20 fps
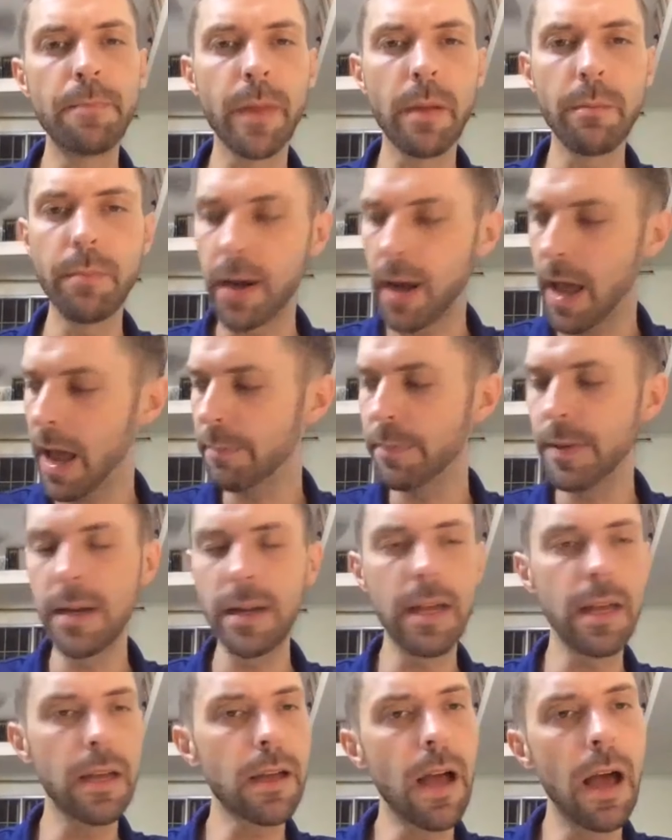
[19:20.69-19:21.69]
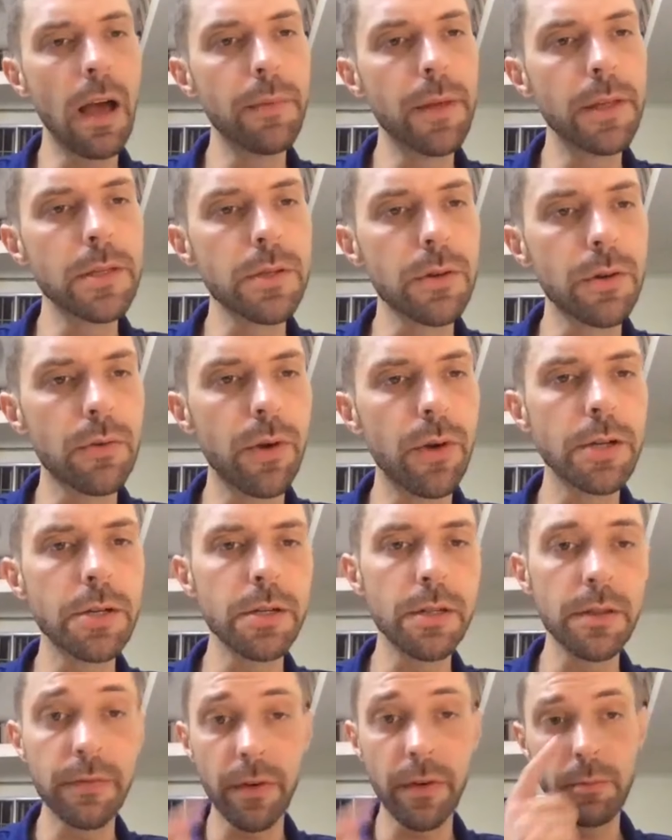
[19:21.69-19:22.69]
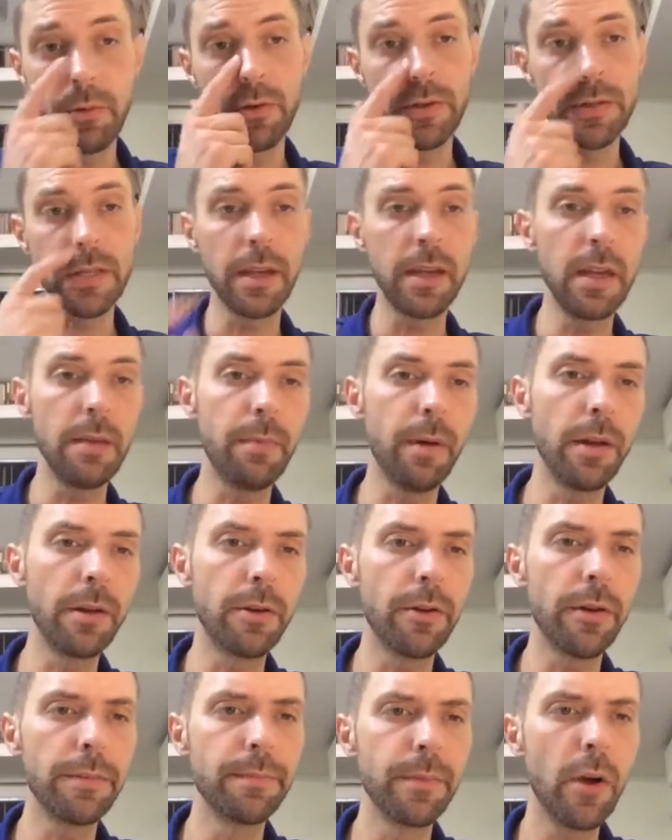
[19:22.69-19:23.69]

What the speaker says: But happy to get comments or questions from you as I keep on going.